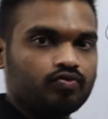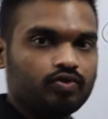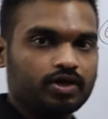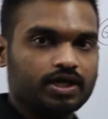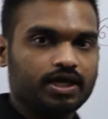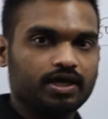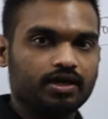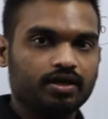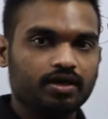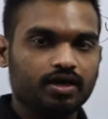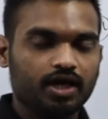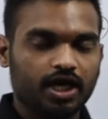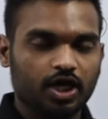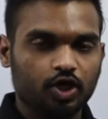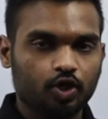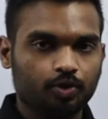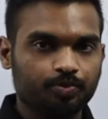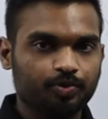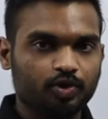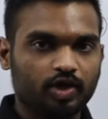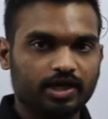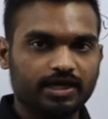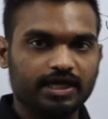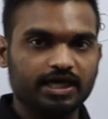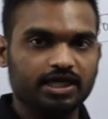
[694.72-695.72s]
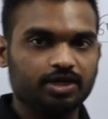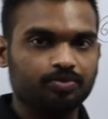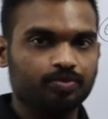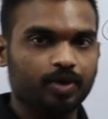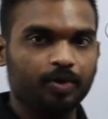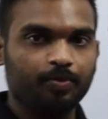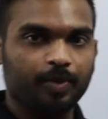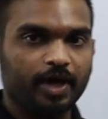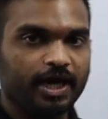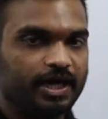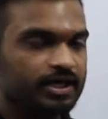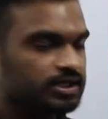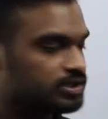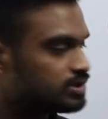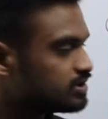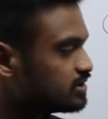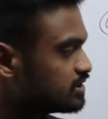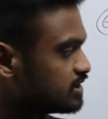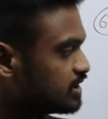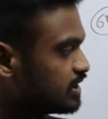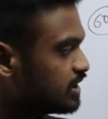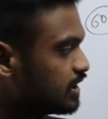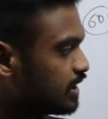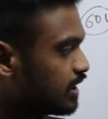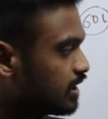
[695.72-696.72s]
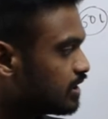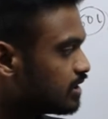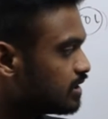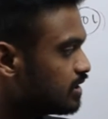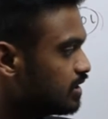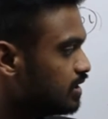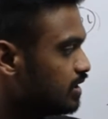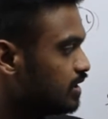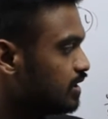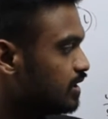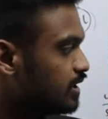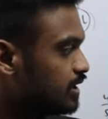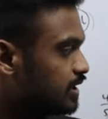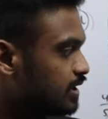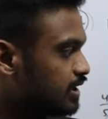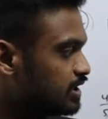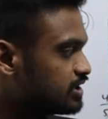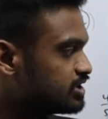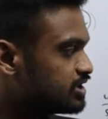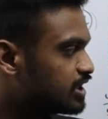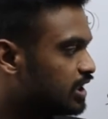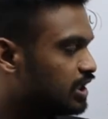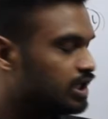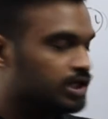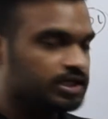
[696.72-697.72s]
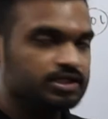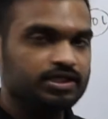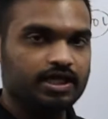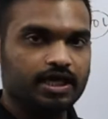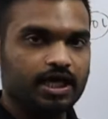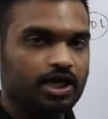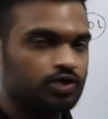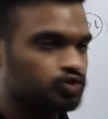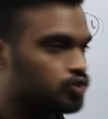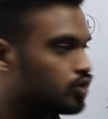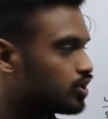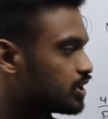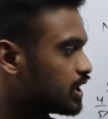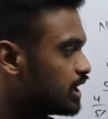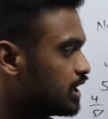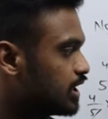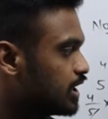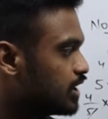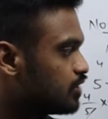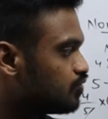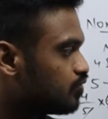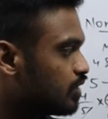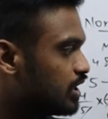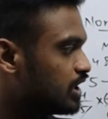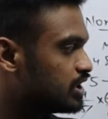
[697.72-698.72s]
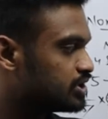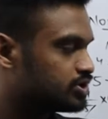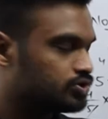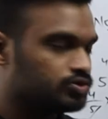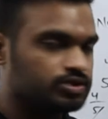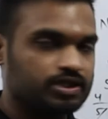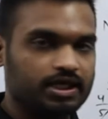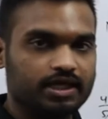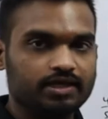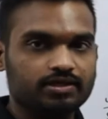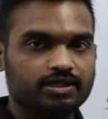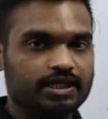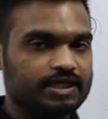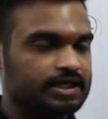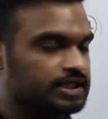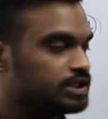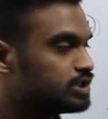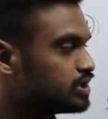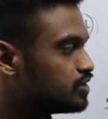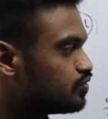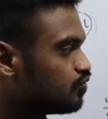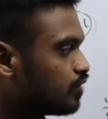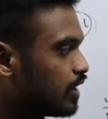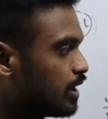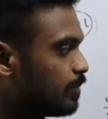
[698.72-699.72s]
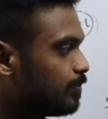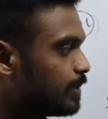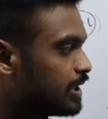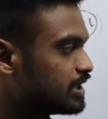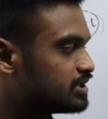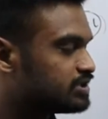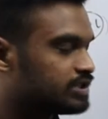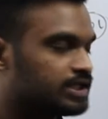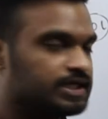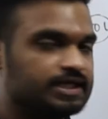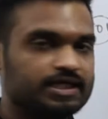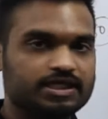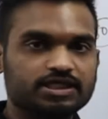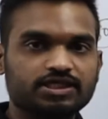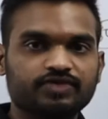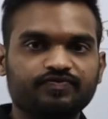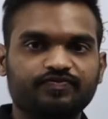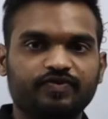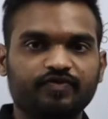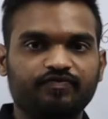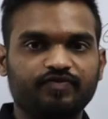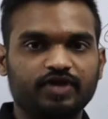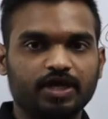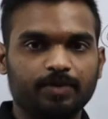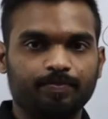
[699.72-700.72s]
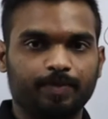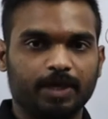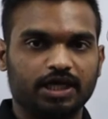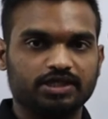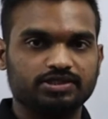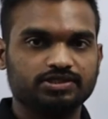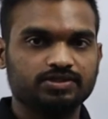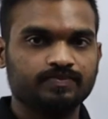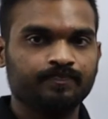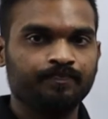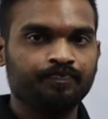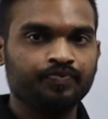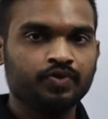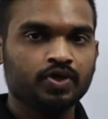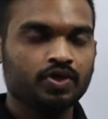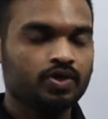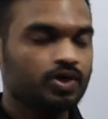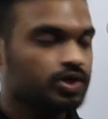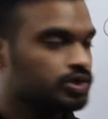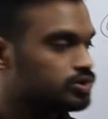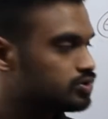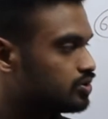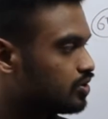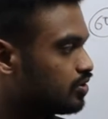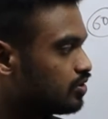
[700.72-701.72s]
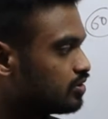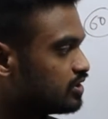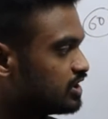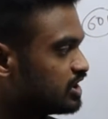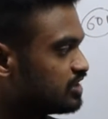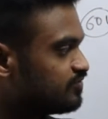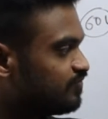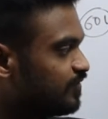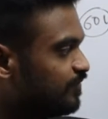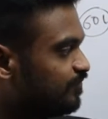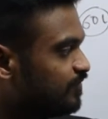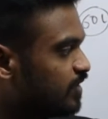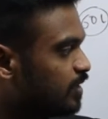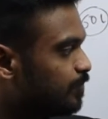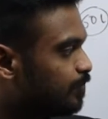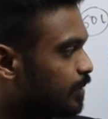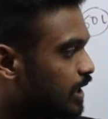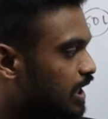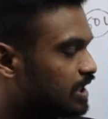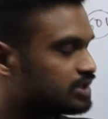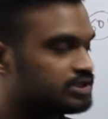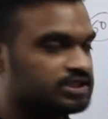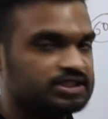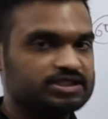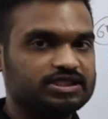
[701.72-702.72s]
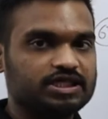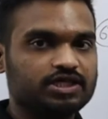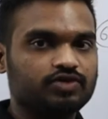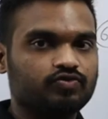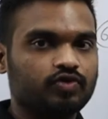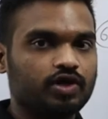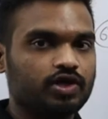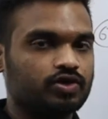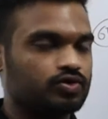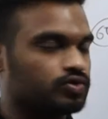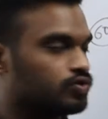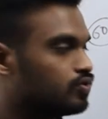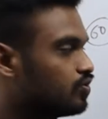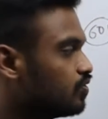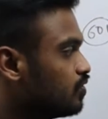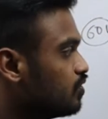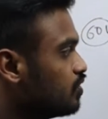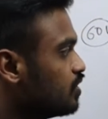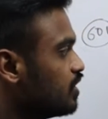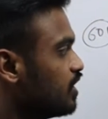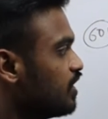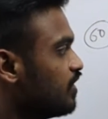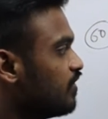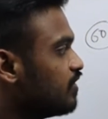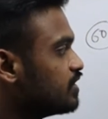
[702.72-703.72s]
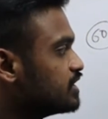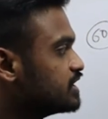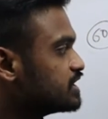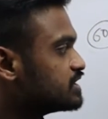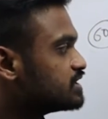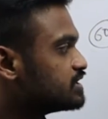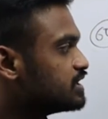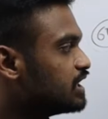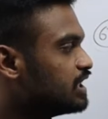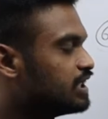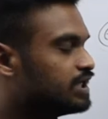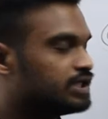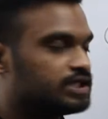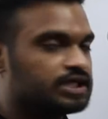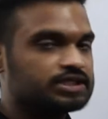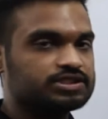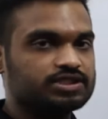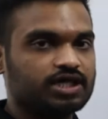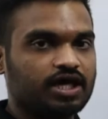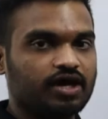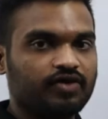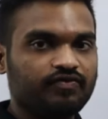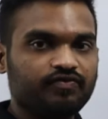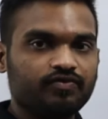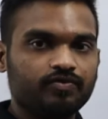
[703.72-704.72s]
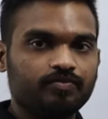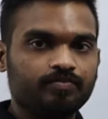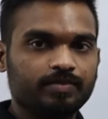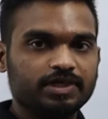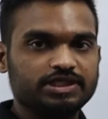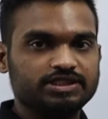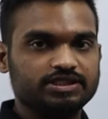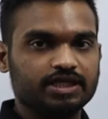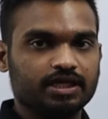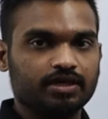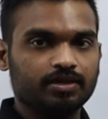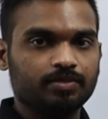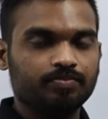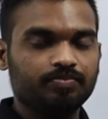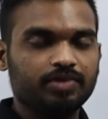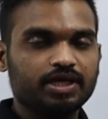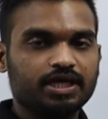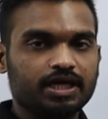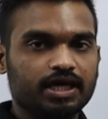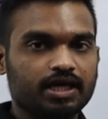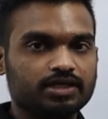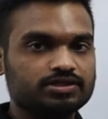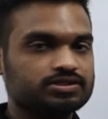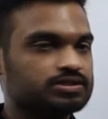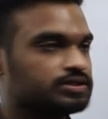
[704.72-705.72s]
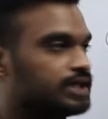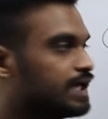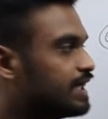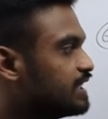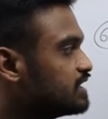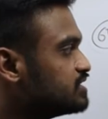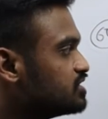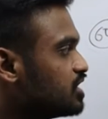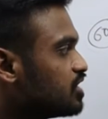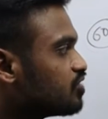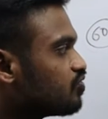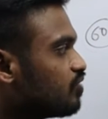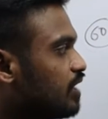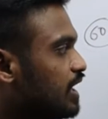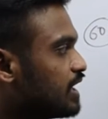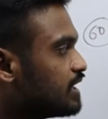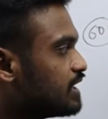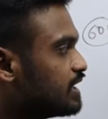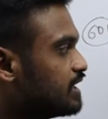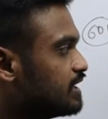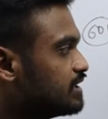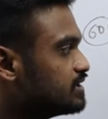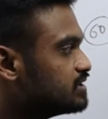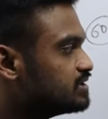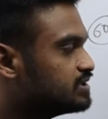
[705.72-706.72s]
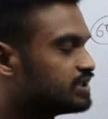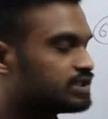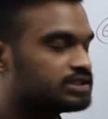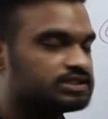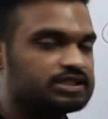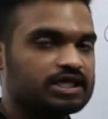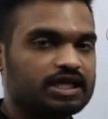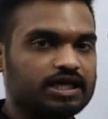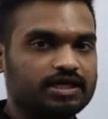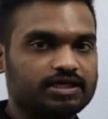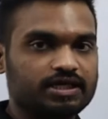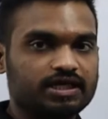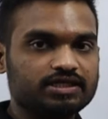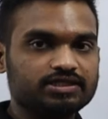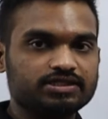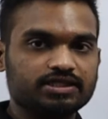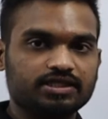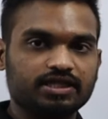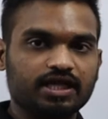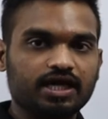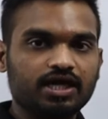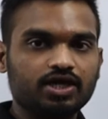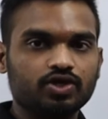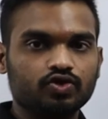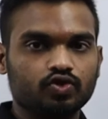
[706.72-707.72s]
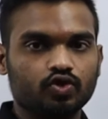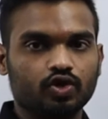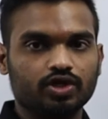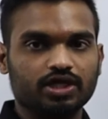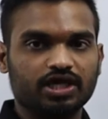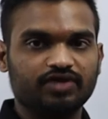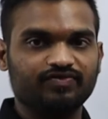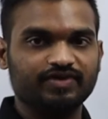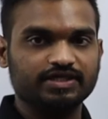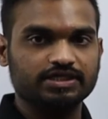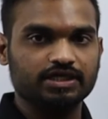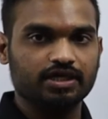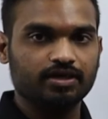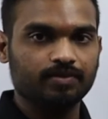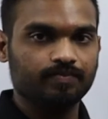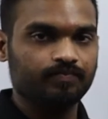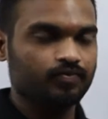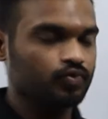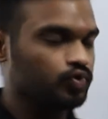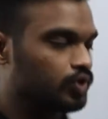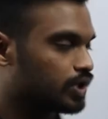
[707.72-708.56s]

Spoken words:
Okay, I hope you are getting my point. See here, initially there are totally 12:3, that is 12 plus 3 is 15 parts. So this 15 parts is equal to 60 liters of mixture because the initial quantity is 60 liters in the total vessel.